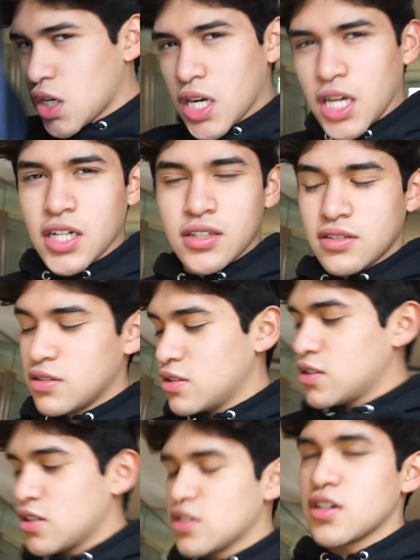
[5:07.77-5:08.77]
Okay.
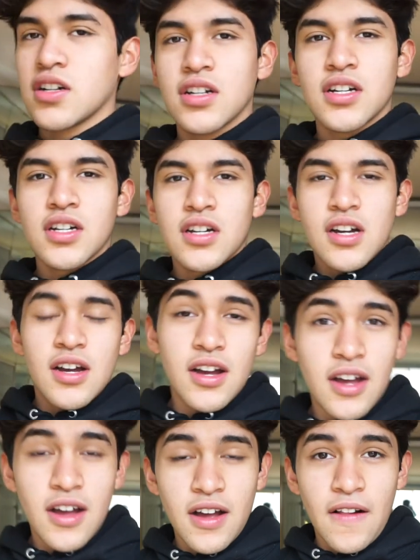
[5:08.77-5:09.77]

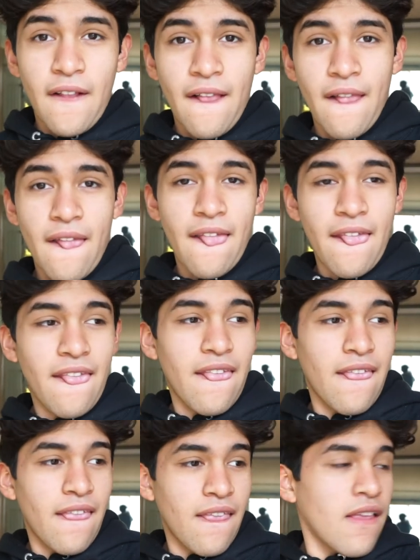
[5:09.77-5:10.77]
Don't
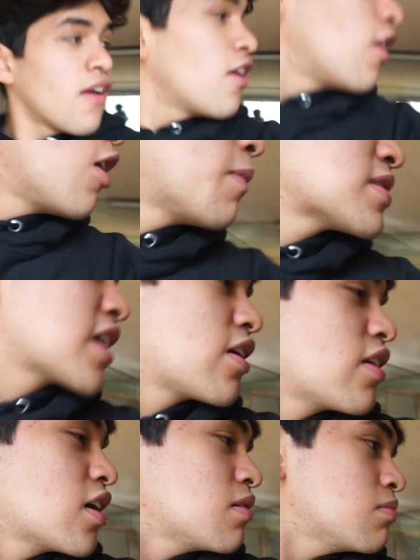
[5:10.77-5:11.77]
scare Nike. Am I
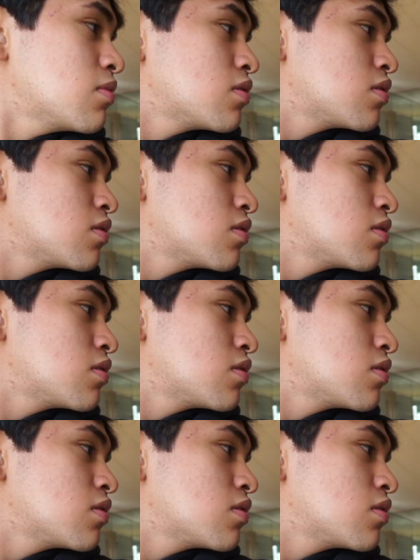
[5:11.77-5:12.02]
scaring him?